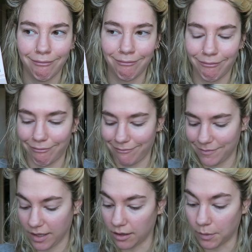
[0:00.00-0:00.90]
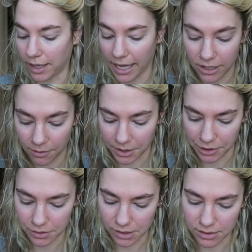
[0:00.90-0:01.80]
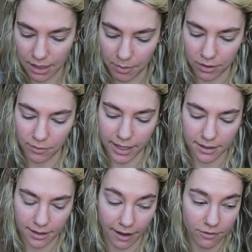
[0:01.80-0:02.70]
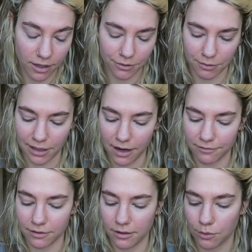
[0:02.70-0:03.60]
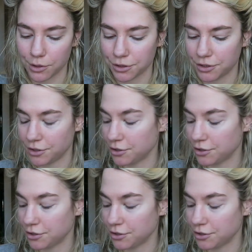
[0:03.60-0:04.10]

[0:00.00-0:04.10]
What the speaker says: Oh well, I know I'm going to use those up all the way. I've gone through a lot of orange